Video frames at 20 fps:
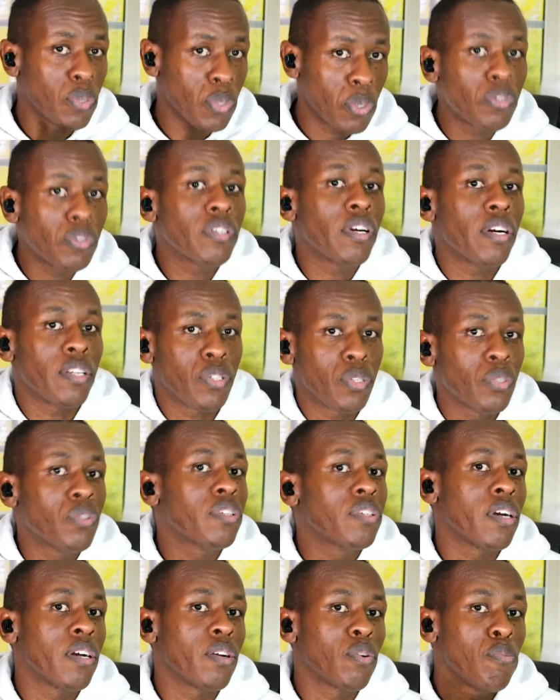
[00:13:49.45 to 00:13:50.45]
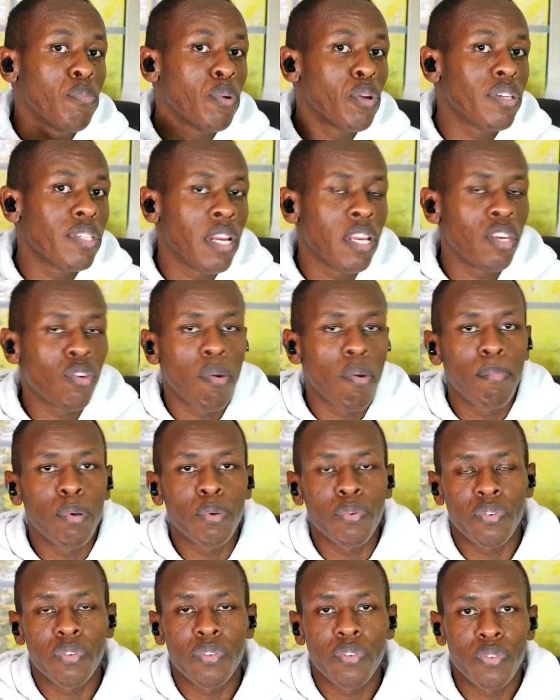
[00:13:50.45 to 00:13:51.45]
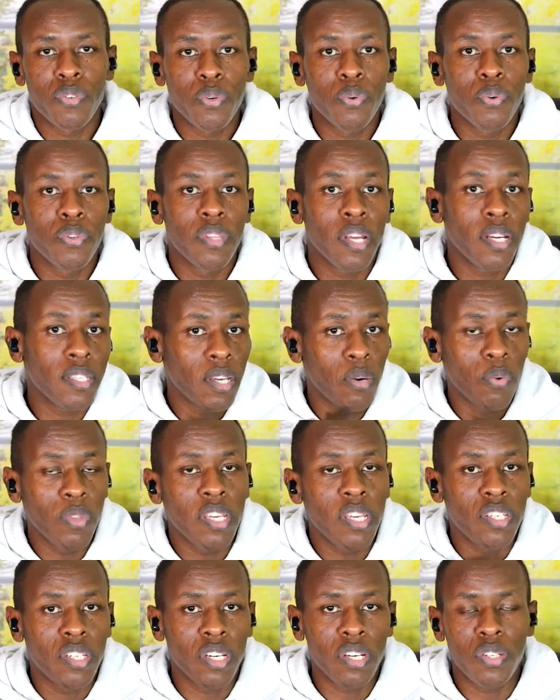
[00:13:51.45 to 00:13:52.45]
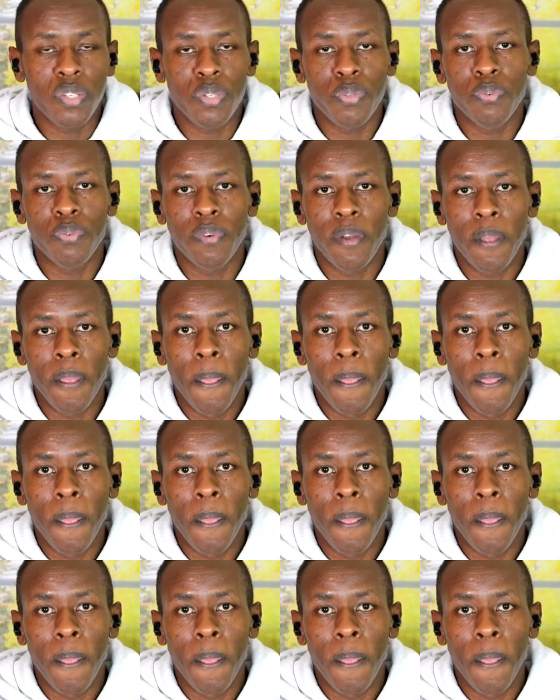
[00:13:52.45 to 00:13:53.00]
Kumbe you're telling your boss. So that's how they judge you.